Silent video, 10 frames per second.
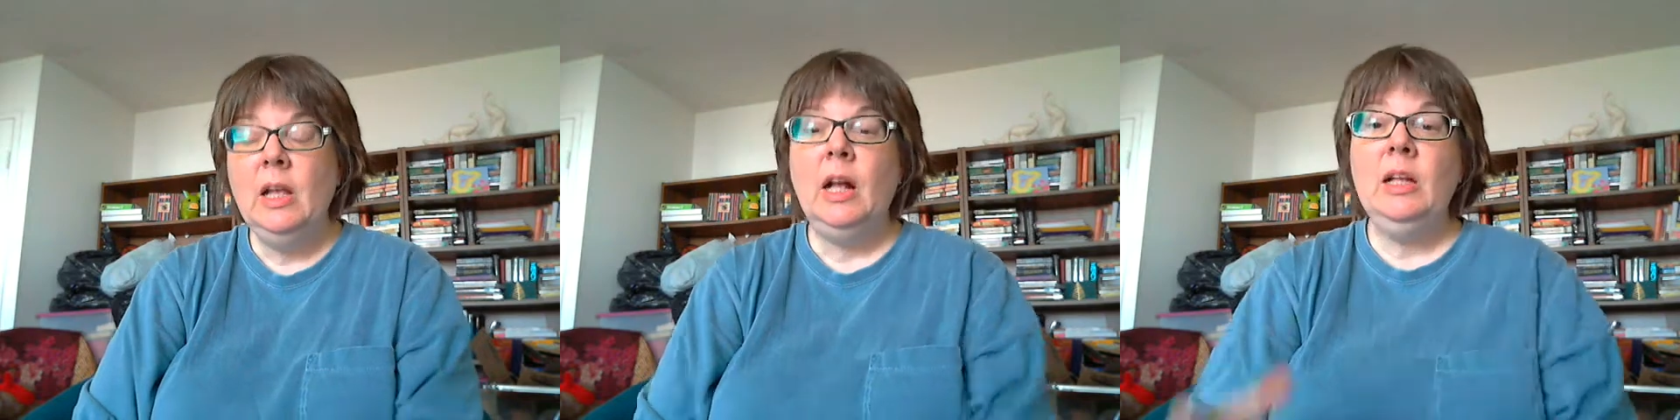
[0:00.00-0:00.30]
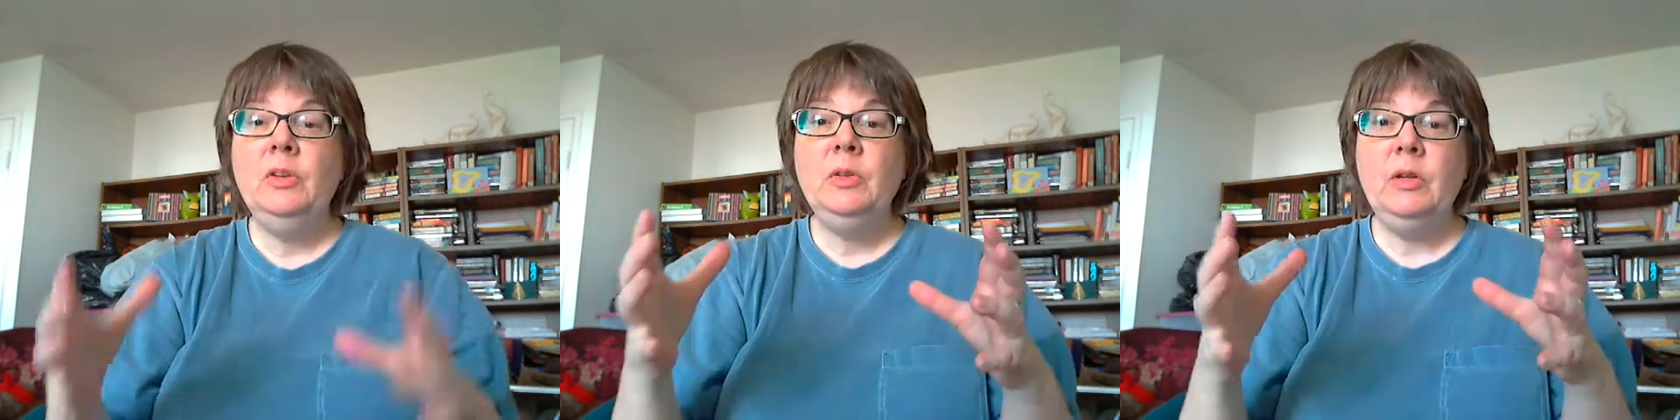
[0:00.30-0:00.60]

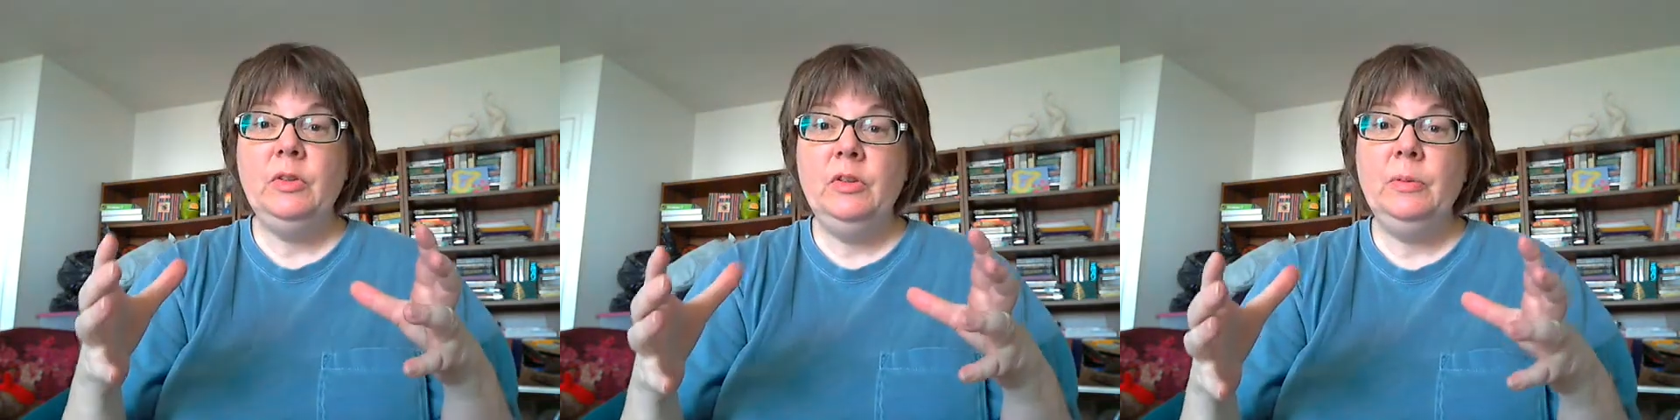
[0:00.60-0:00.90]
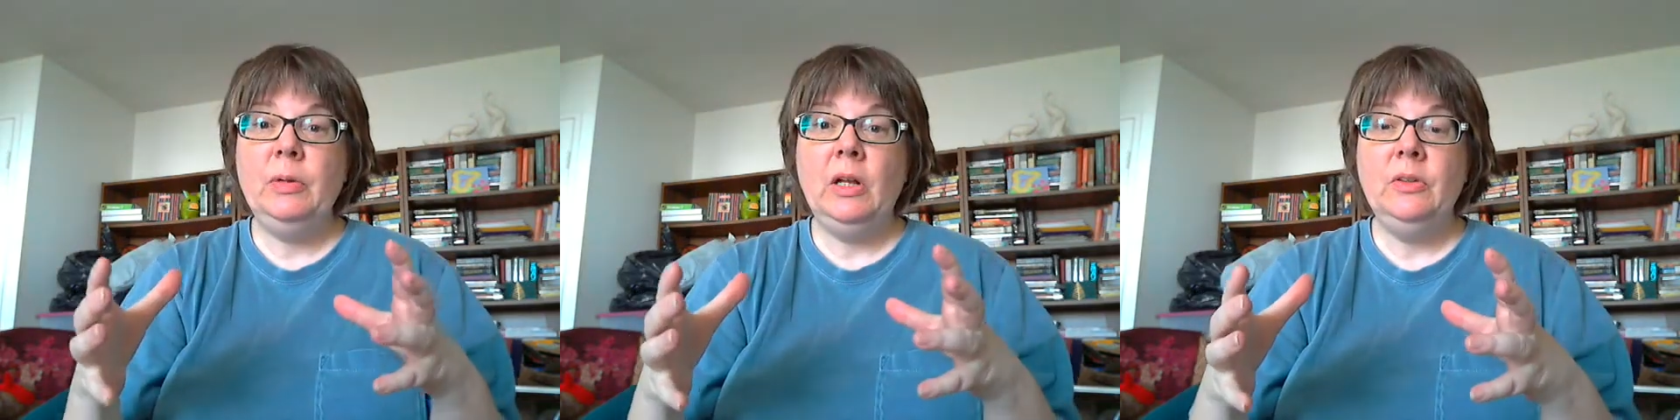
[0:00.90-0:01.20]
I also have a
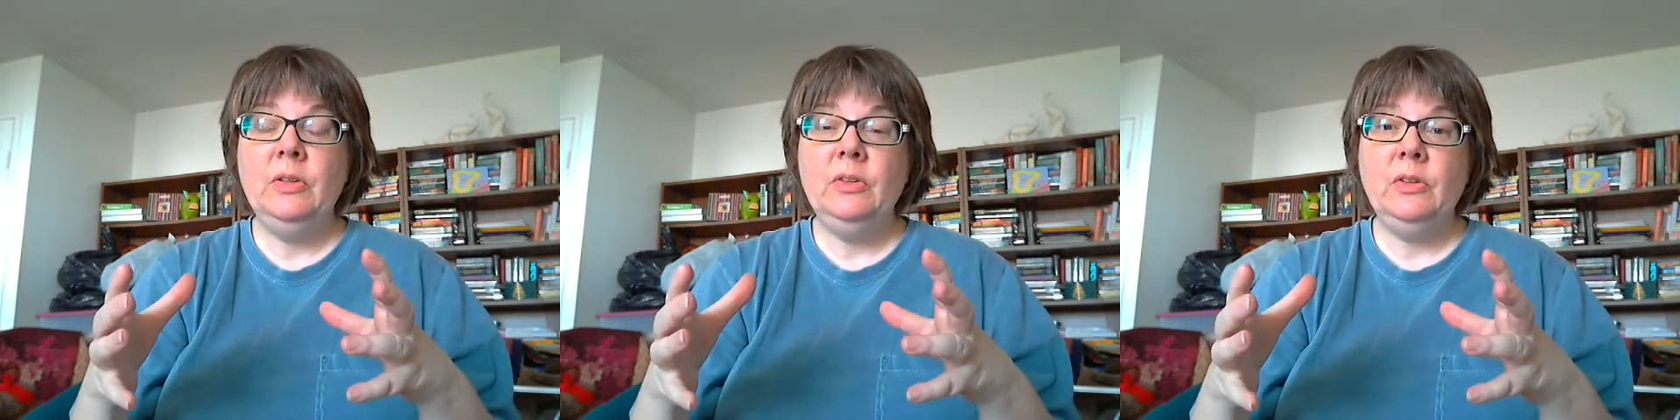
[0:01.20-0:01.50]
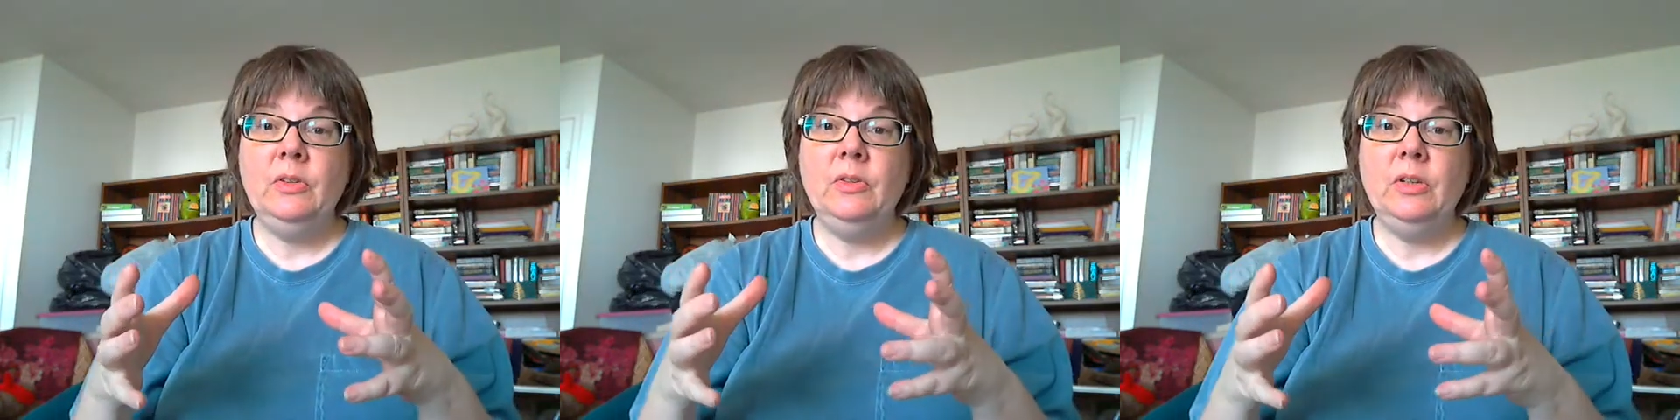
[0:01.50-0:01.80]
teapot that
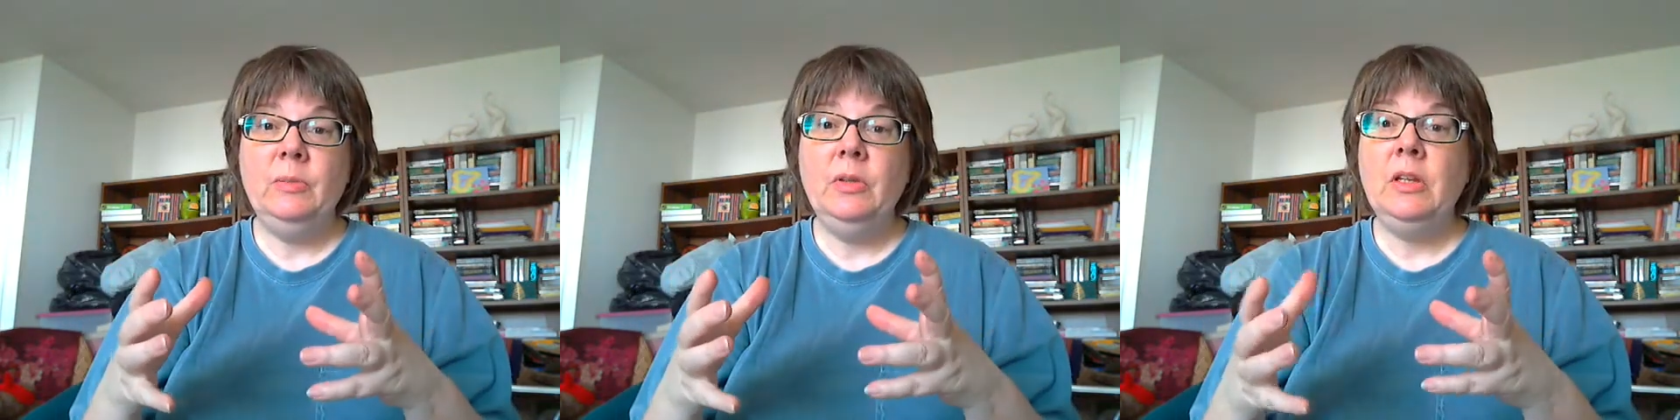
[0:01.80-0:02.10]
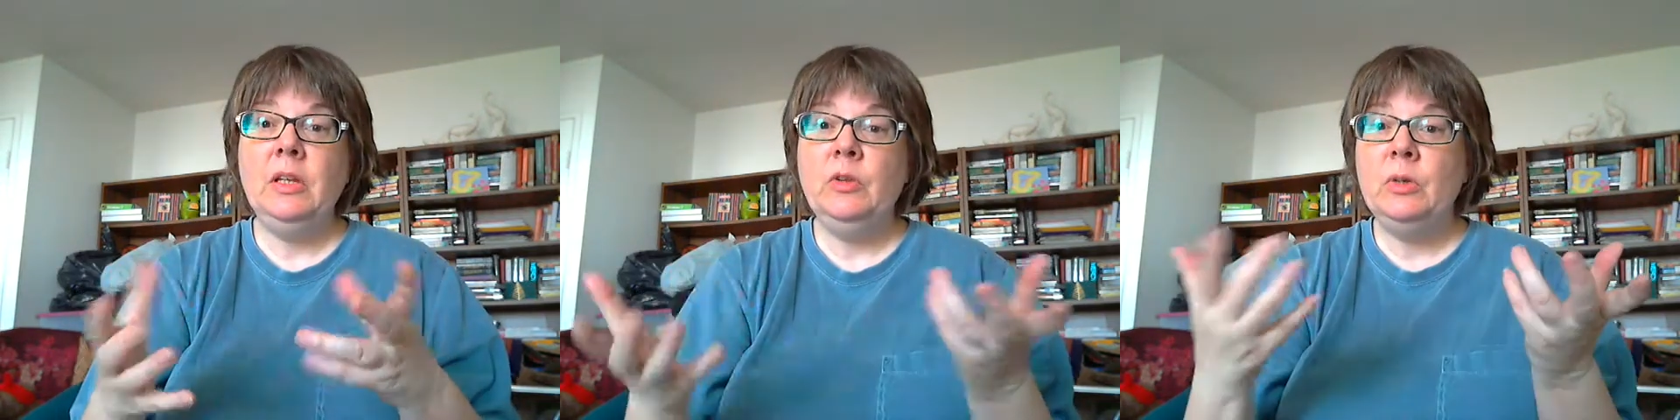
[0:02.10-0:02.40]
does the same
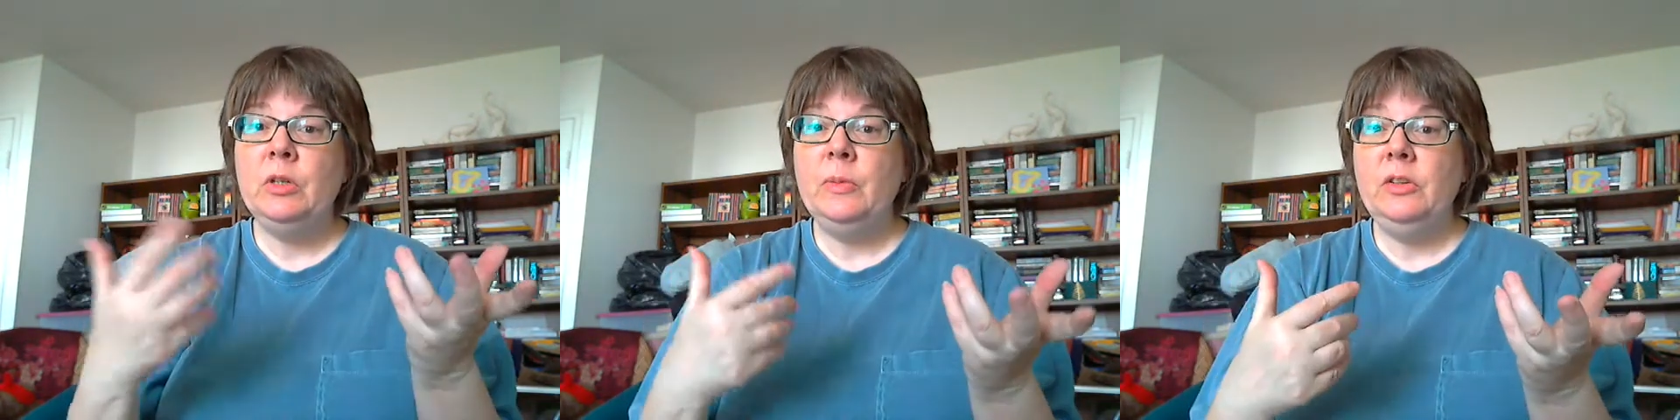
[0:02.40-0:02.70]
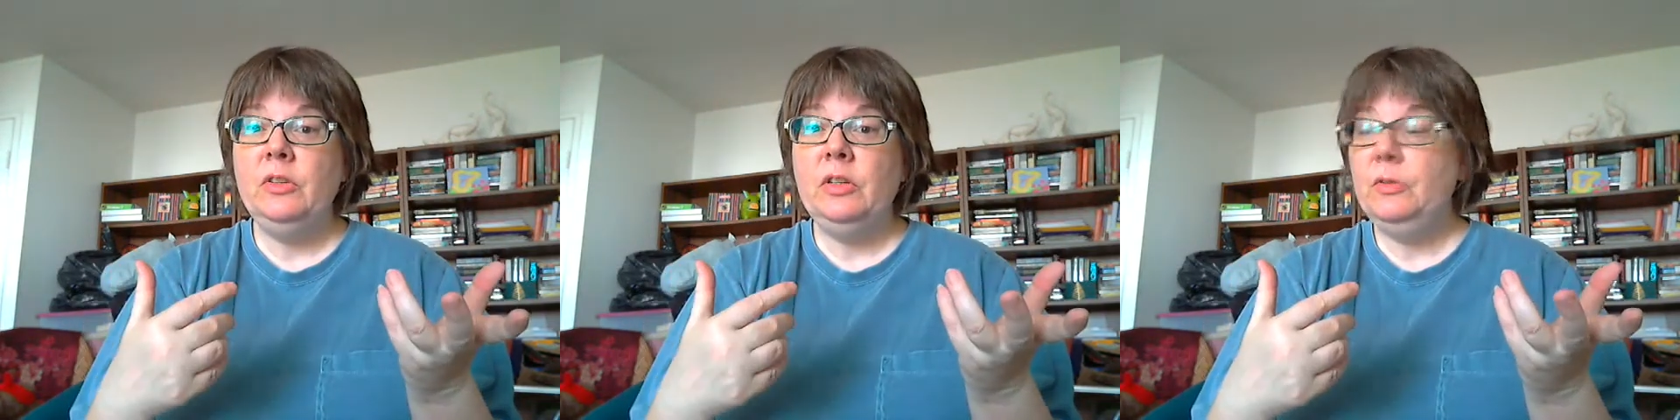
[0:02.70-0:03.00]
thing if you want to
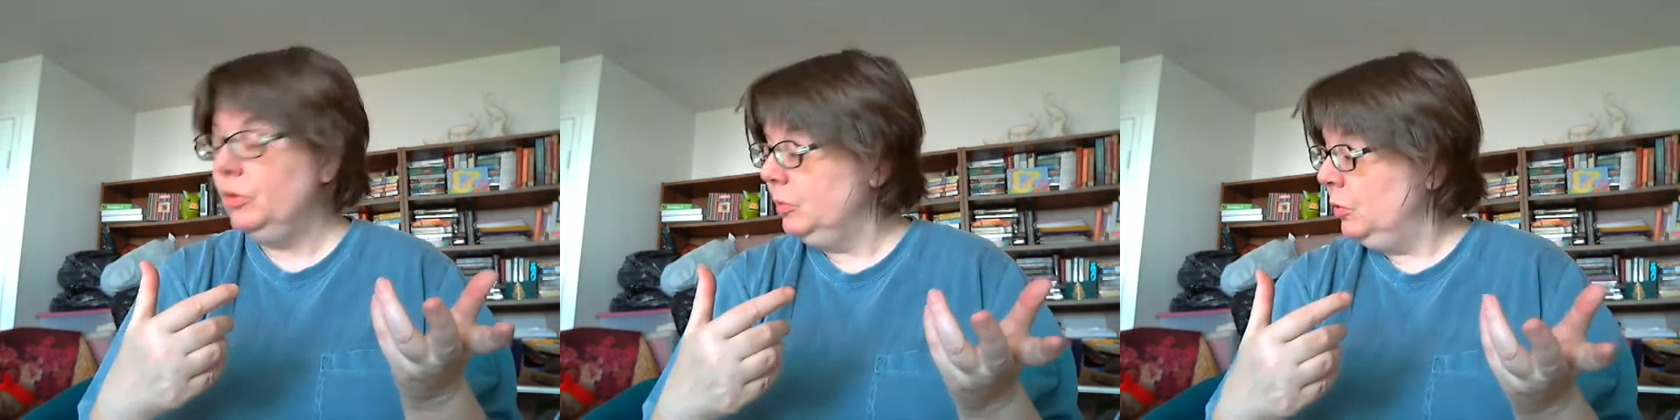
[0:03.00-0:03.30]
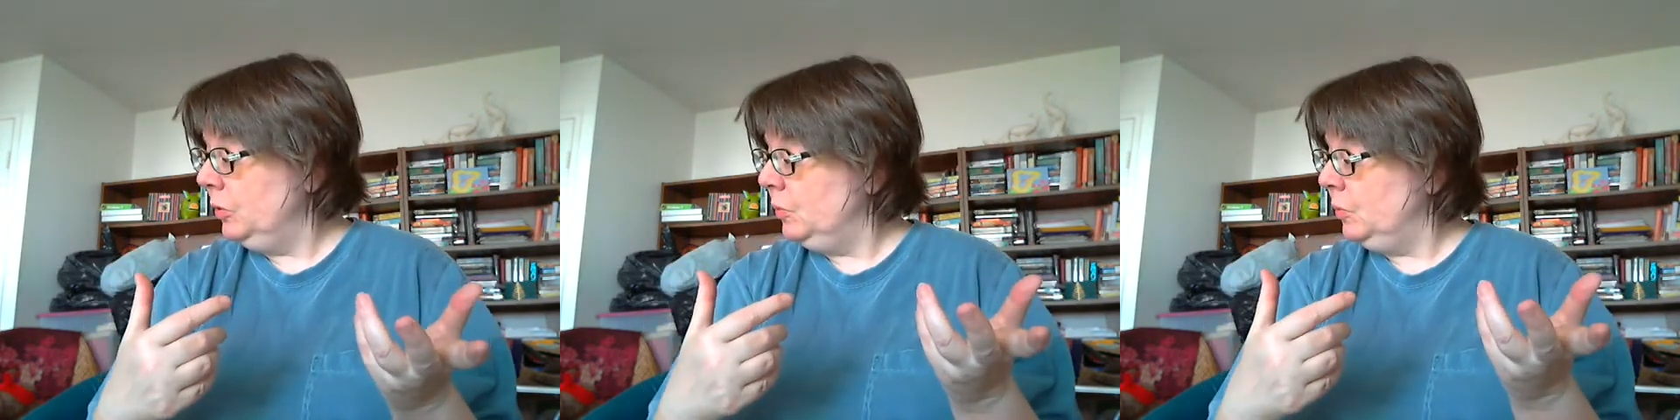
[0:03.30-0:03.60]
make tea for
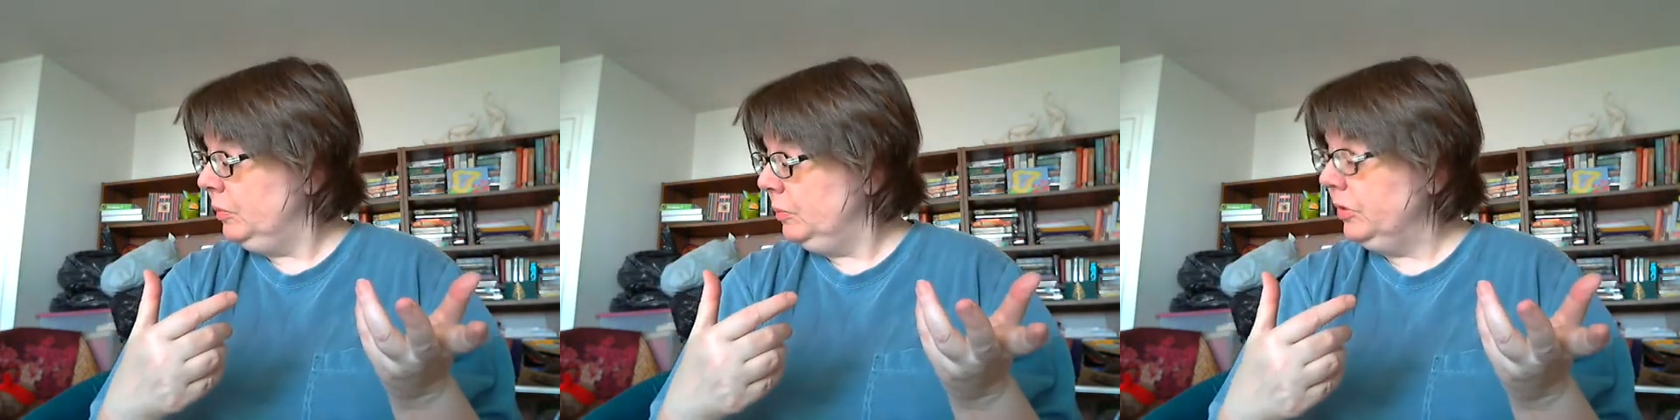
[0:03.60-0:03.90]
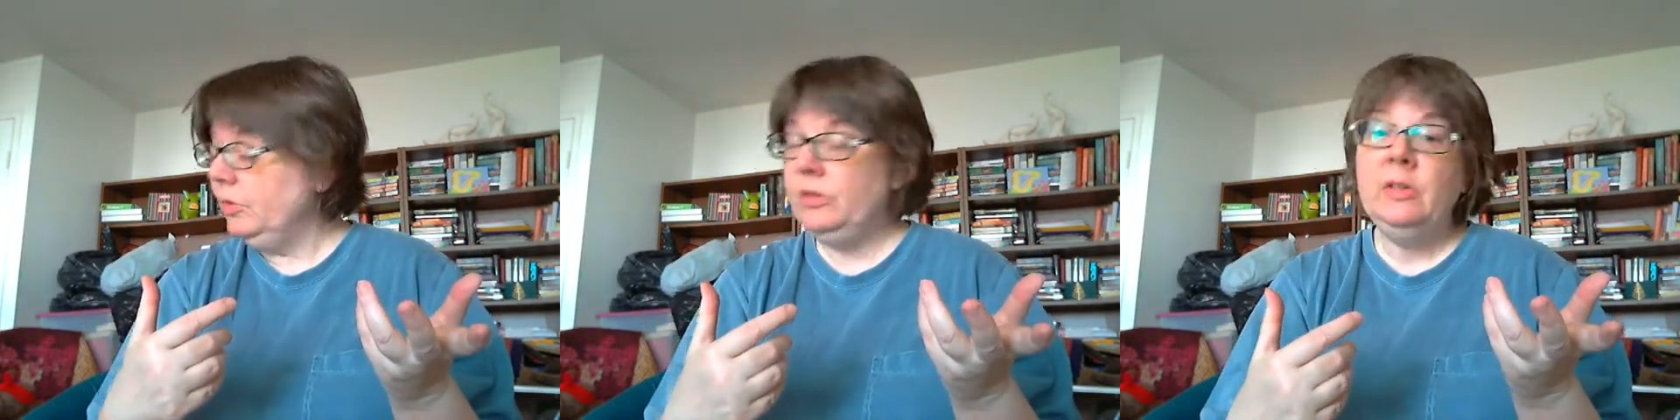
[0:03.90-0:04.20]
more than one
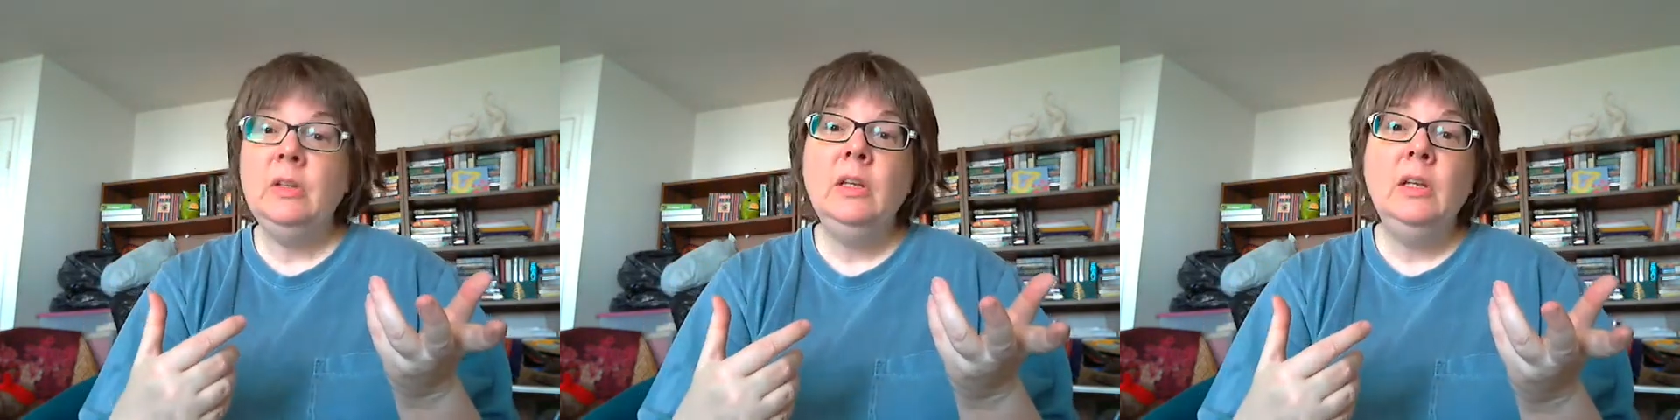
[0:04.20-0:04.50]
person.